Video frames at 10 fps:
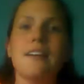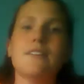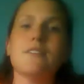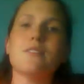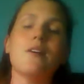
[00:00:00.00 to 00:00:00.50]

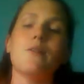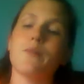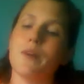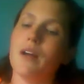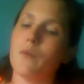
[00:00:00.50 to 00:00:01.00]

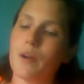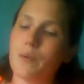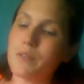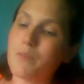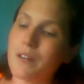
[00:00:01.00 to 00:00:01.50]
So it
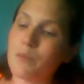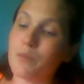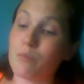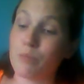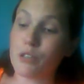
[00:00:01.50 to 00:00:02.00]
was one of
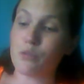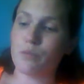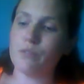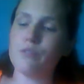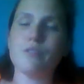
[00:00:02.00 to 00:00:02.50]
the
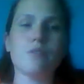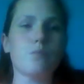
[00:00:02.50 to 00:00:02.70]
rituals.